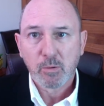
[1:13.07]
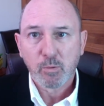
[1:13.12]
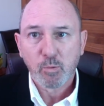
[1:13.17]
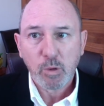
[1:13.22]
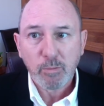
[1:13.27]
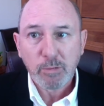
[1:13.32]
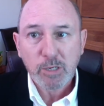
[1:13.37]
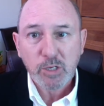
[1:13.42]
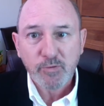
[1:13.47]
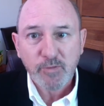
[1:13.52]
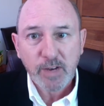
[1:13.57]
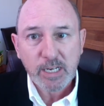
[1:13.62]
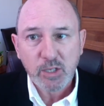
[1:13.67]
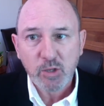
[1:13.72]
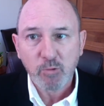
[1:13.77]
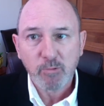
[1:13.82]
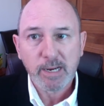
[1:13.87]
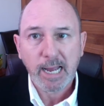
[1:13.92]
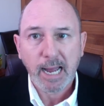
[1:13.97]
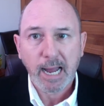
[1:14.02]
We must face the
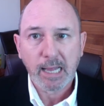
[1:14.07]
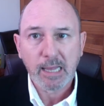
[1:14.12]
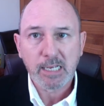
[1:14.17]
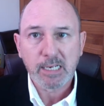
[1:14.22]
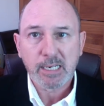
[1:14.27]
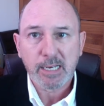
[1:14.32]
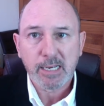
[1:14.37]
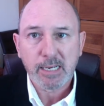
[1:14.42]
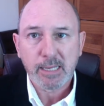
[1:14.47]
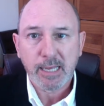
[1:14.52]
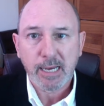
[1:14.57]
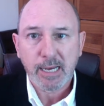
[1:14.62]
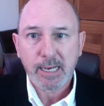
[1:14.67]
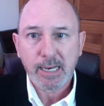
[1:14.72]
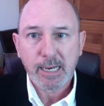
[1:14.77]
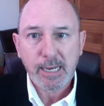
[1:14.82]
reality that